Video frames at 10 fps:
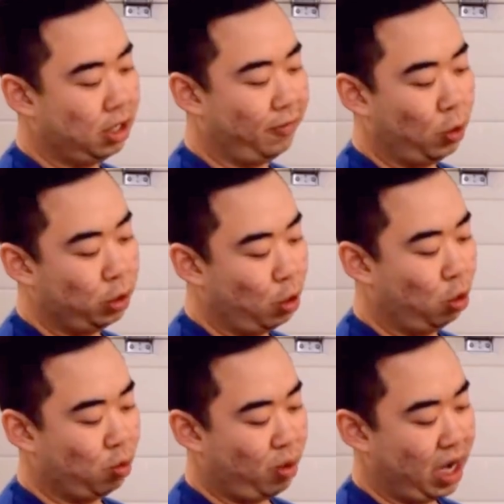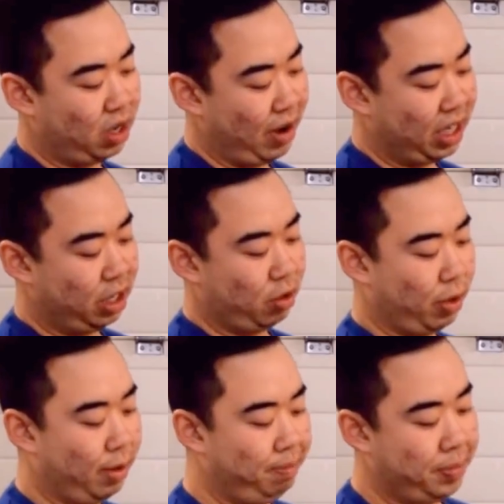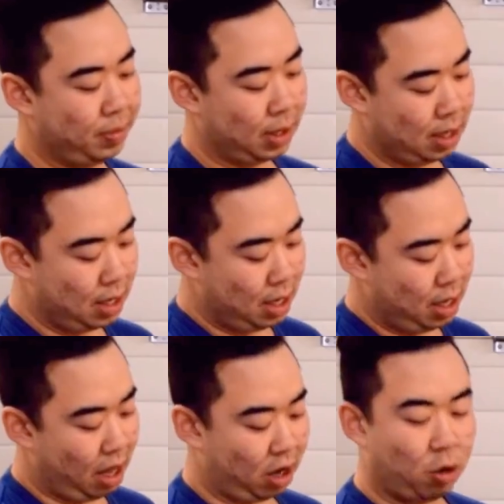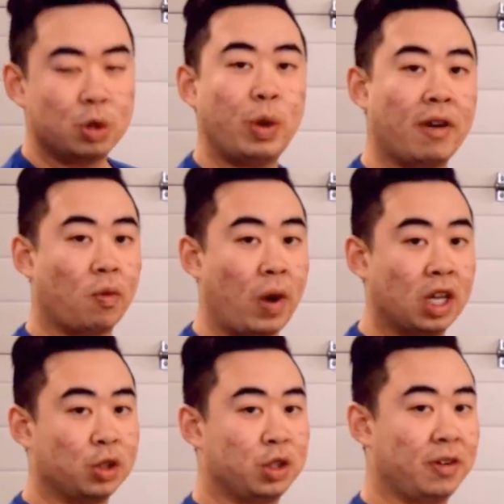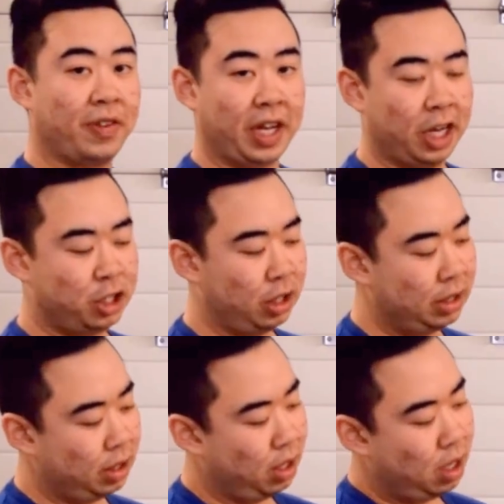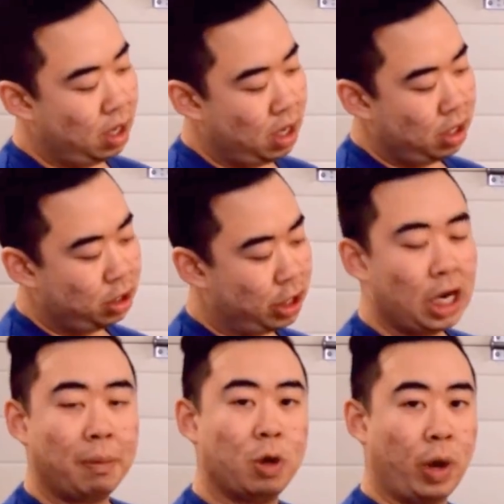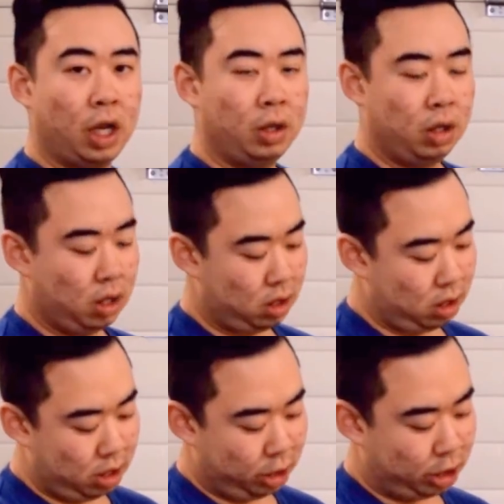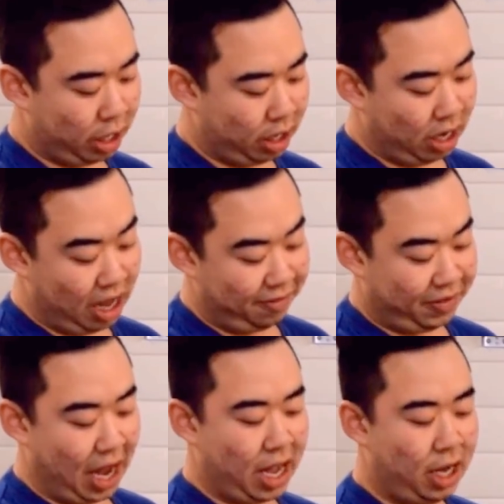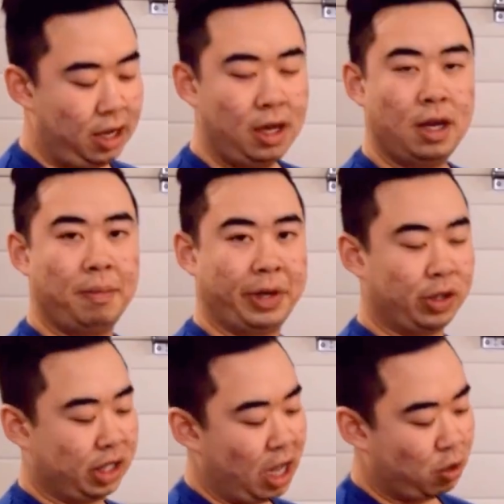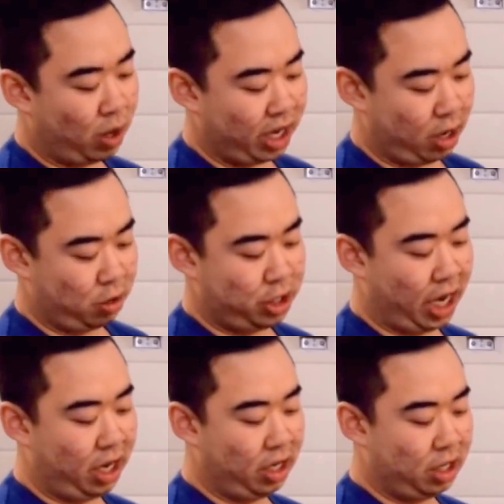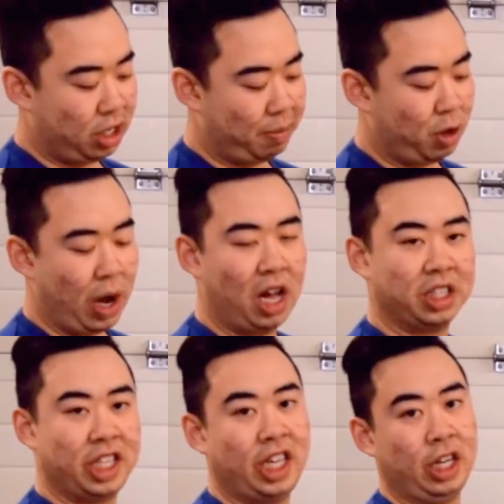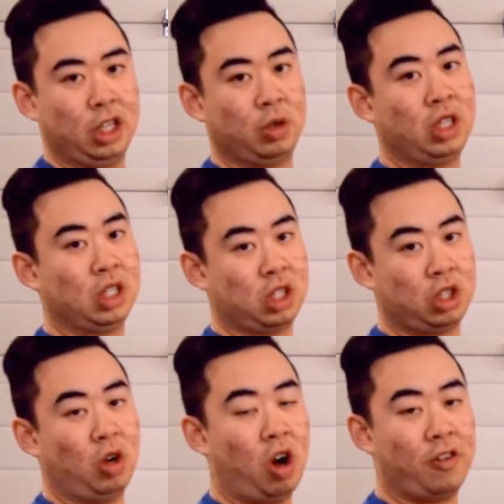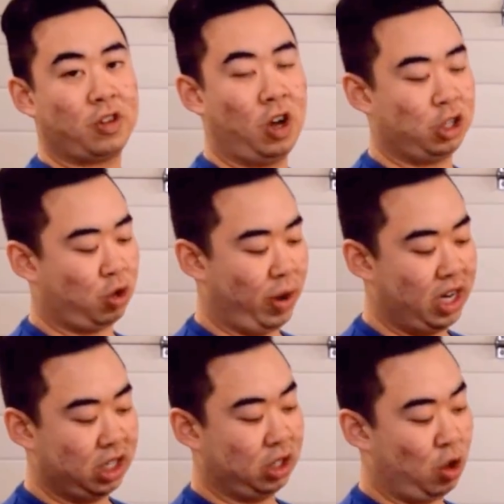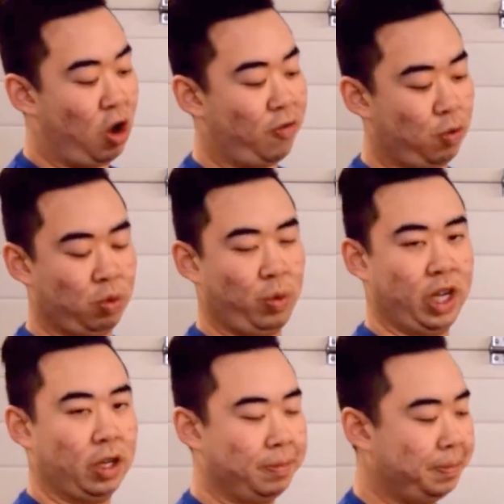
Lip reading: Volk logo right directly into the rim. And of course we have our regular certifications, JWL, and VIA, but there's another one here, JWLT. So this is all-terrain, this is off-road wheel.